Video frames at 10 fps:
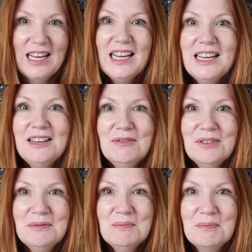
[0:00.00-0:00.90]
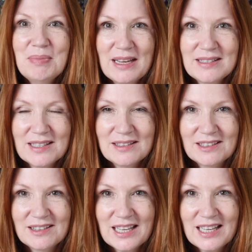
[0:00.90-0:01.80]
even better
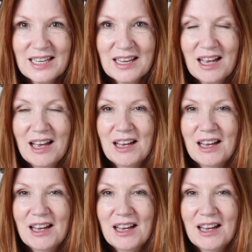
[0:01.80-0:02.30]
than the